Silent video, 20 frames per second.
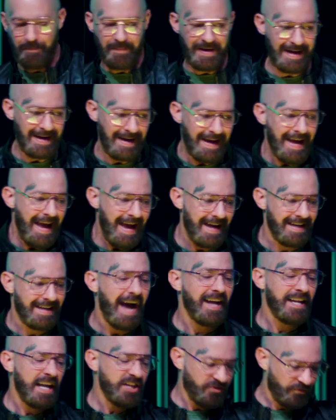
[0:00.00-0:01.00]
me and
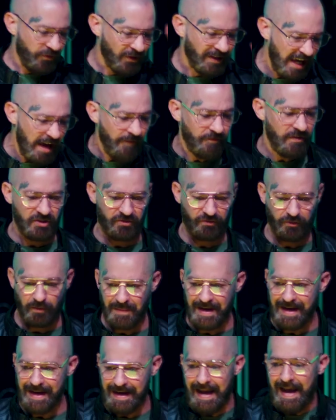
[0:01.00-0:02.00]
God has forgiveness forgiveness for
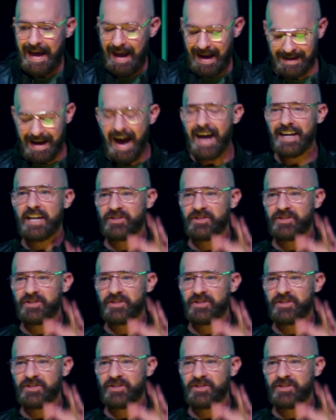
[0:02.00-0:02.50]
me, and God